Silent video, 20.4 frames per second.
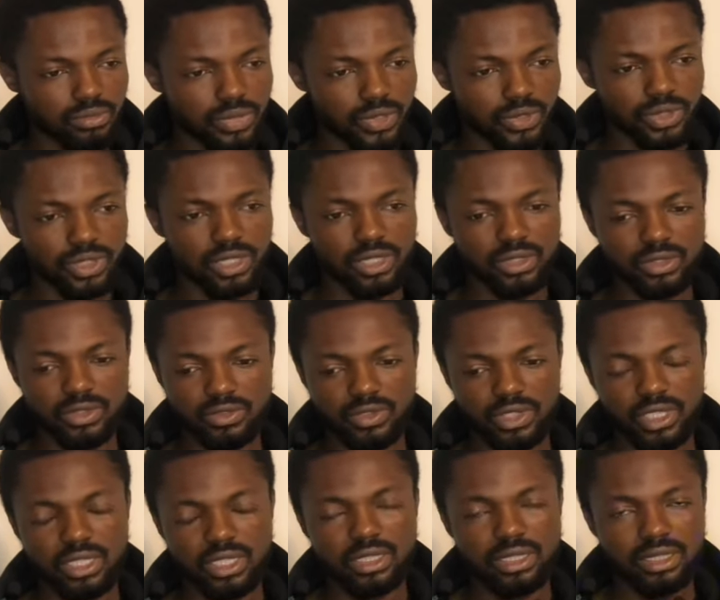process of
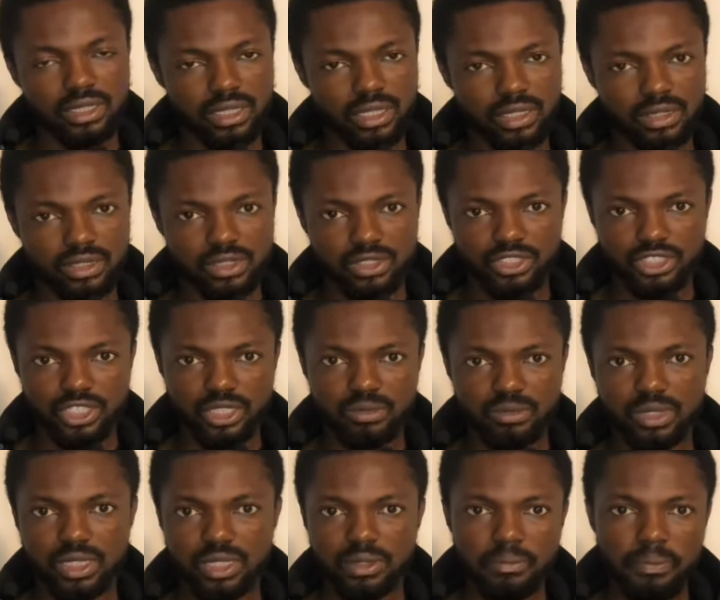settling down in
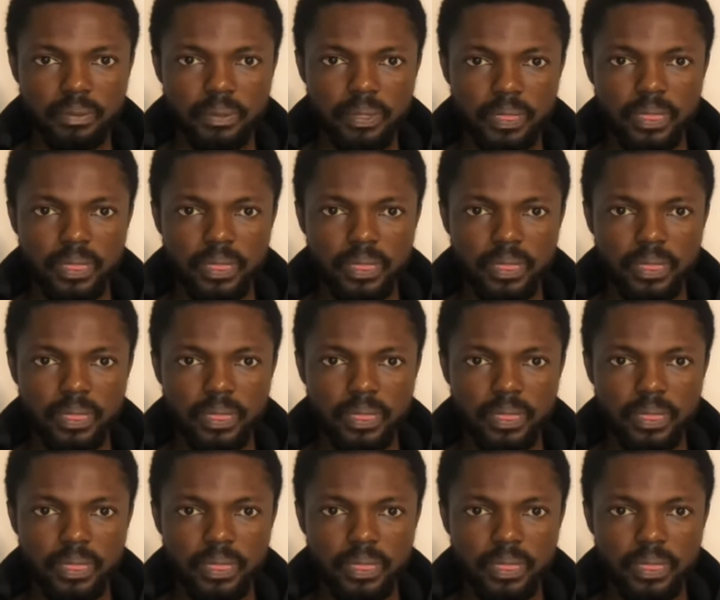Germany.